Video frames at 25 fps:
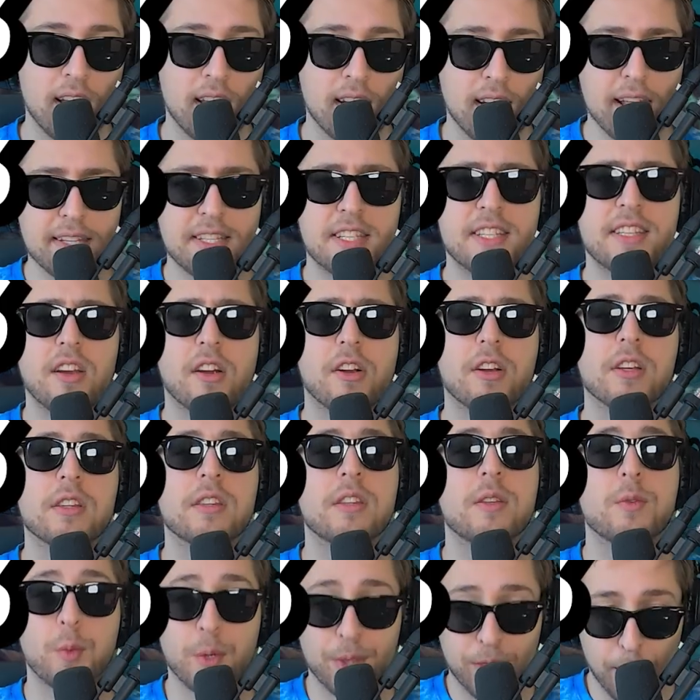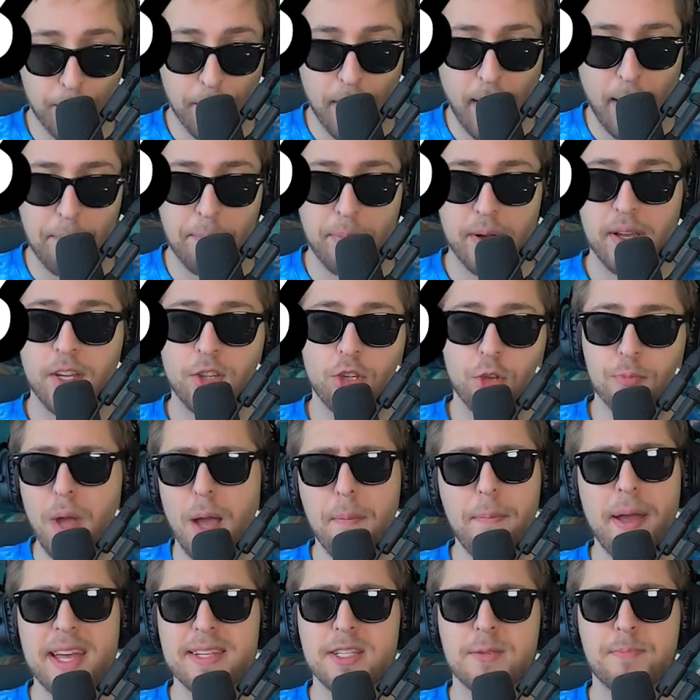Let's start with the map. The
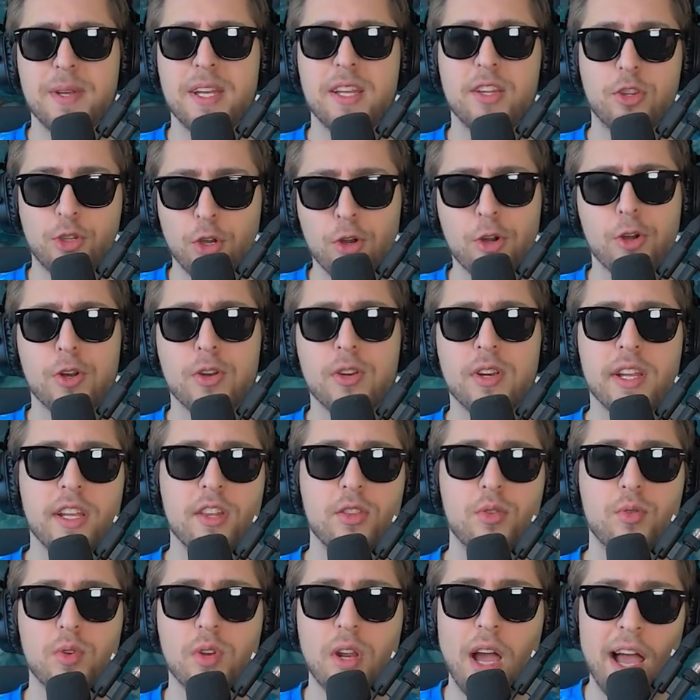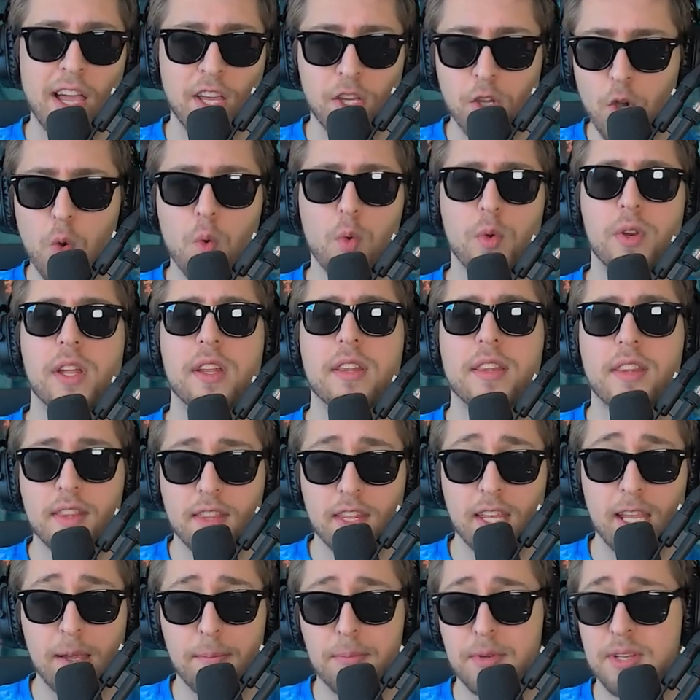map has been turned into an Ionian
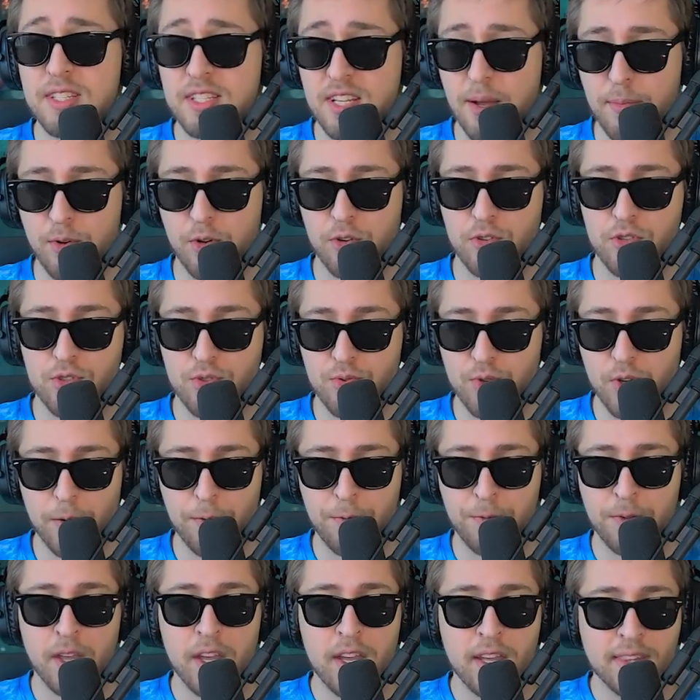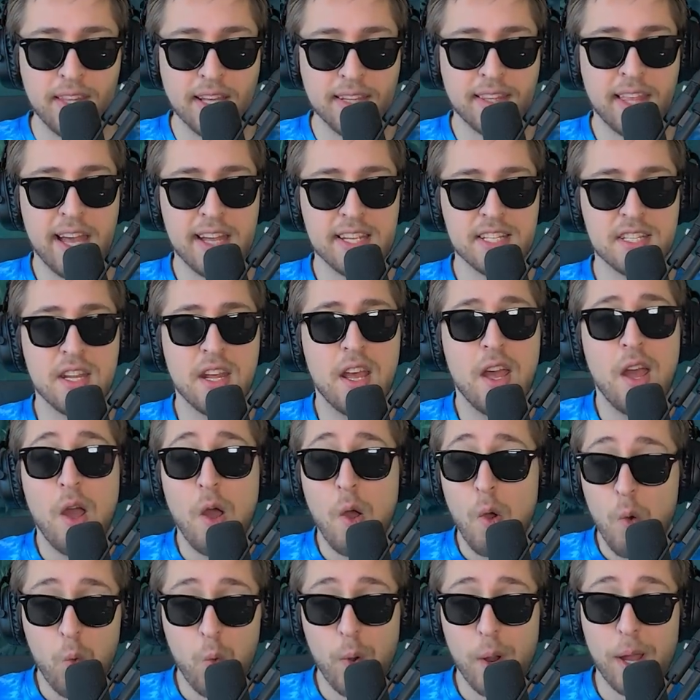themed Summoner's Rift that has,
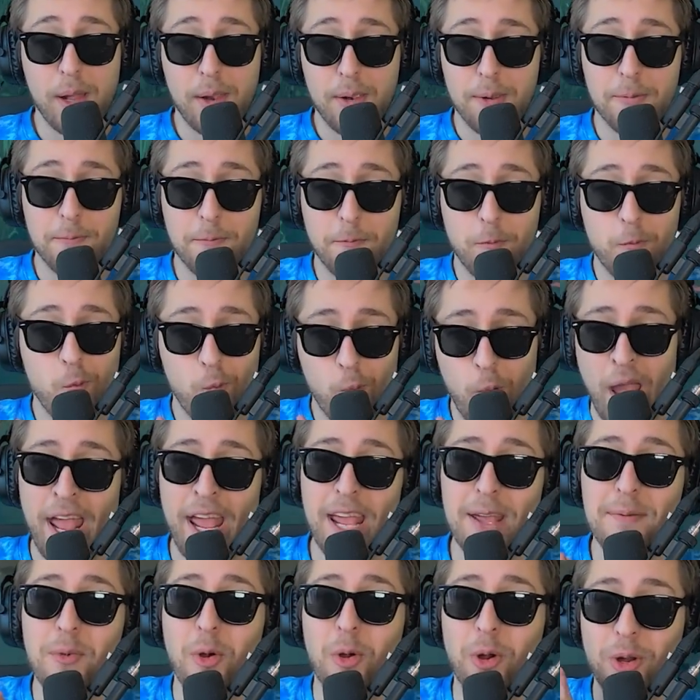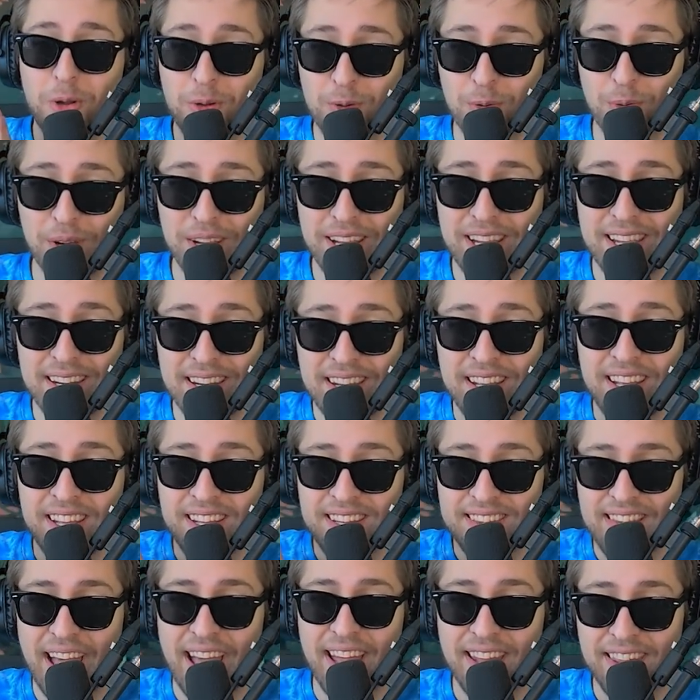well, way more green
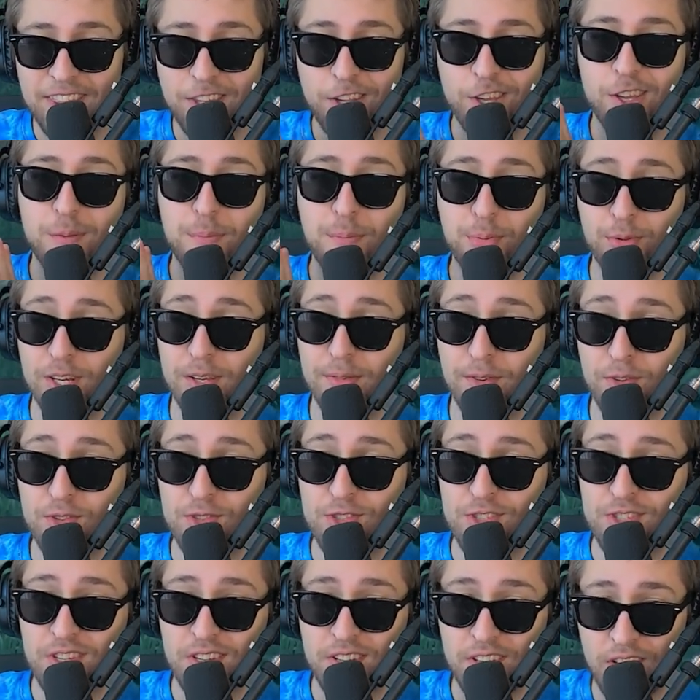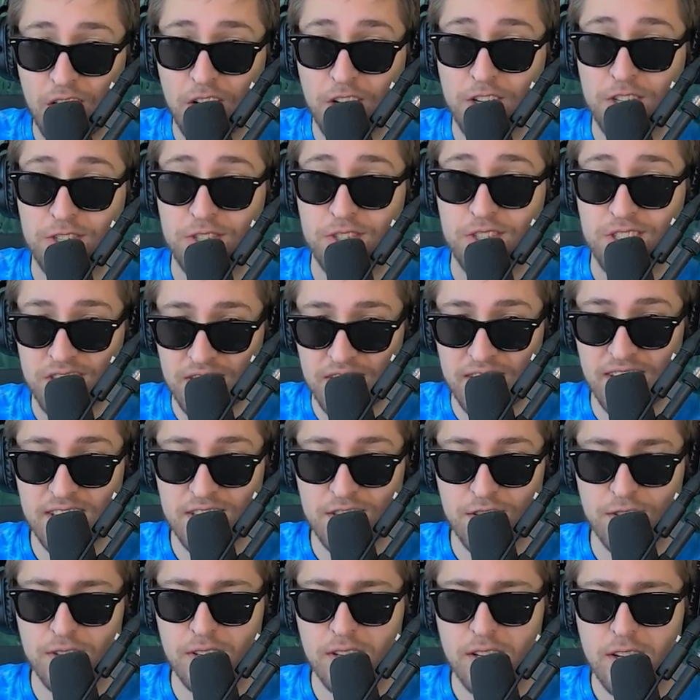than the previous Noxus
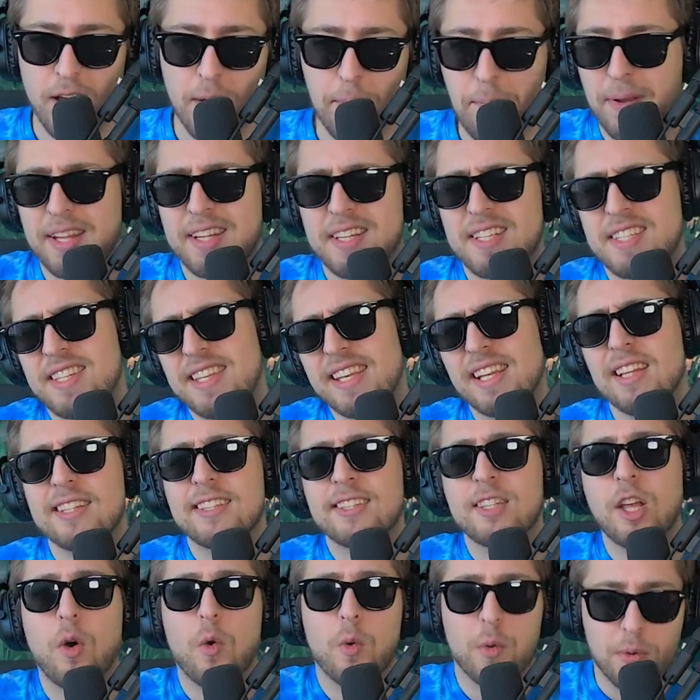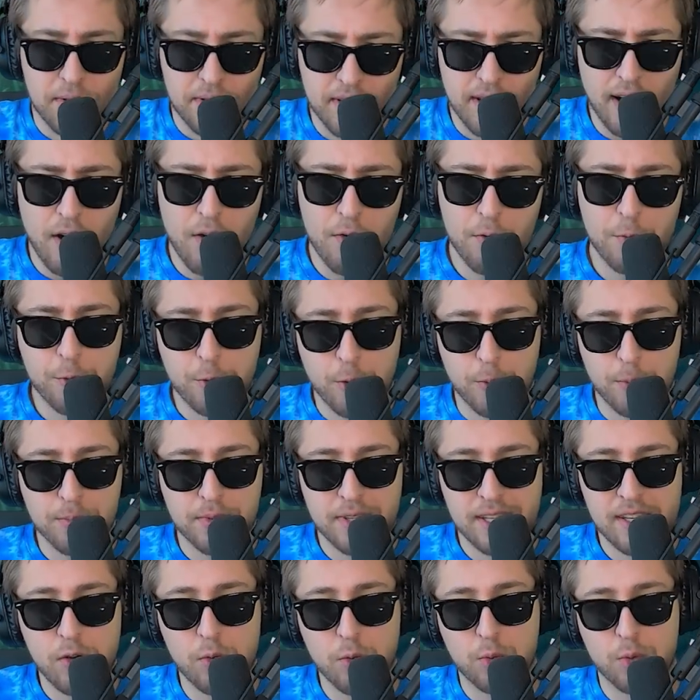season, but it's still toned down from
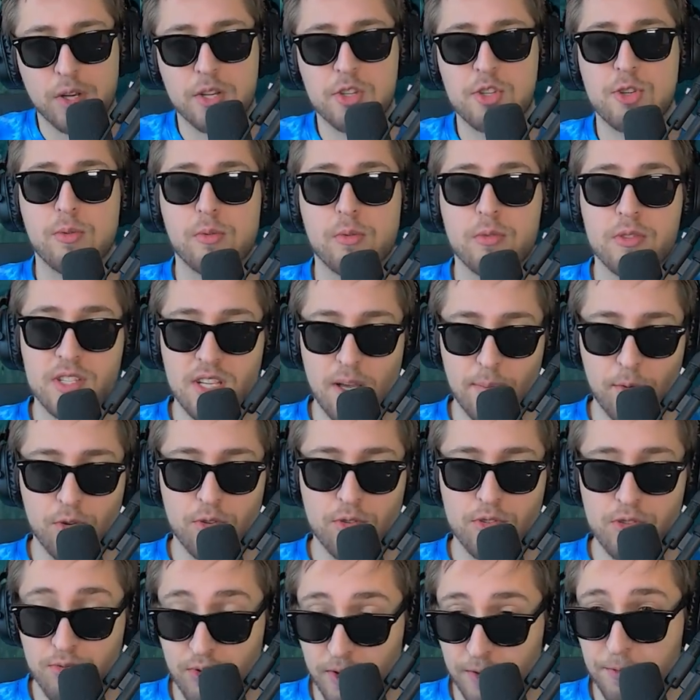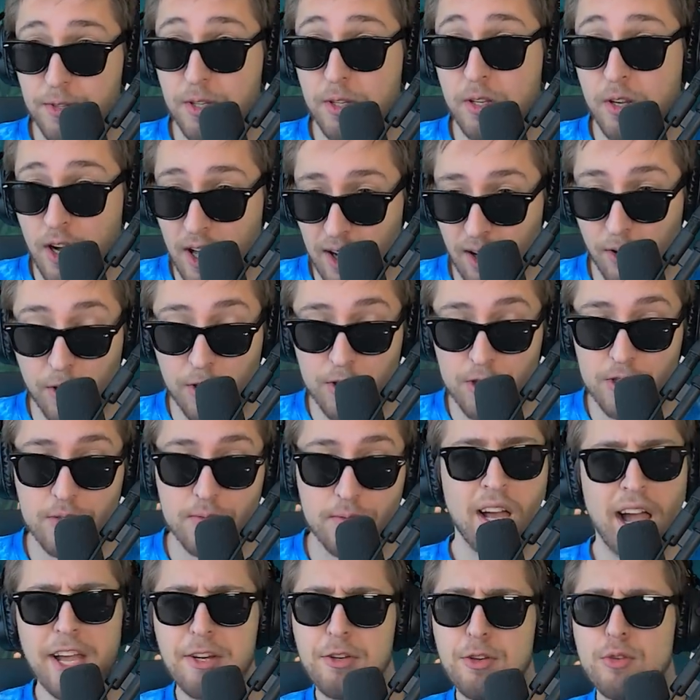the original Summoner's Rift colors.
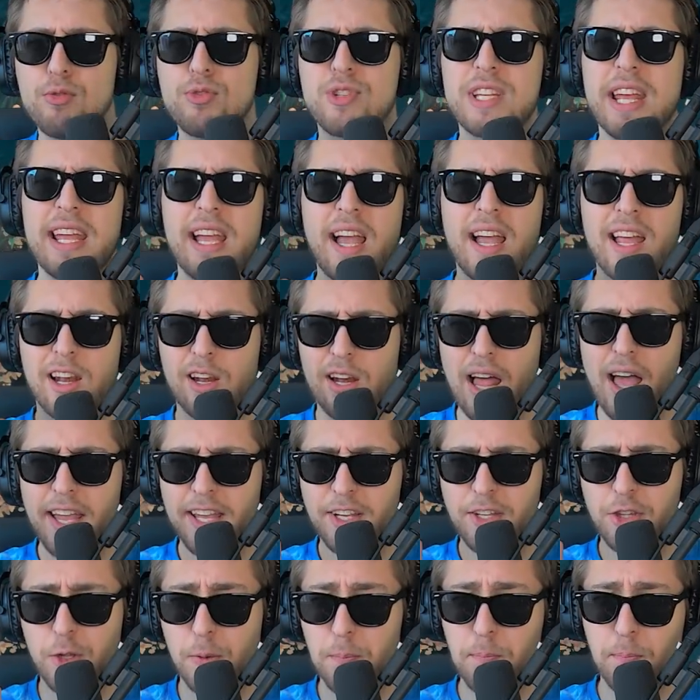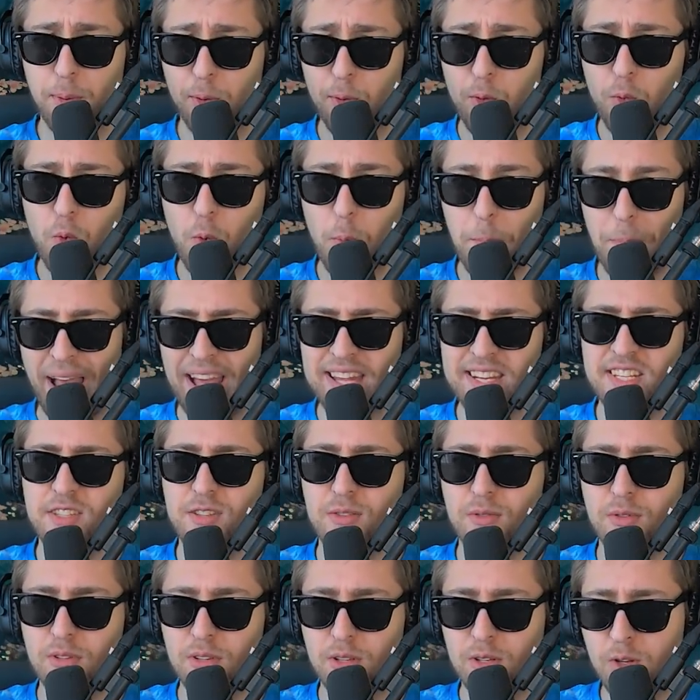I do say I like the blue
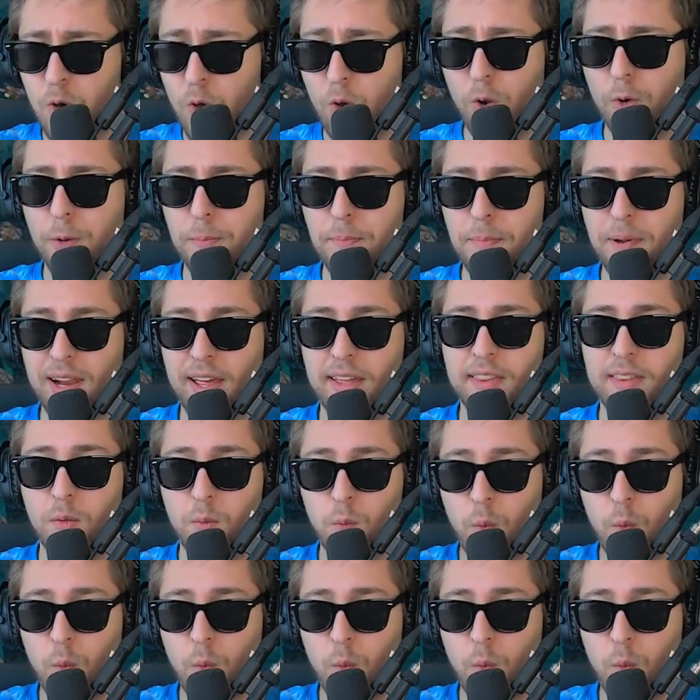pastel color palette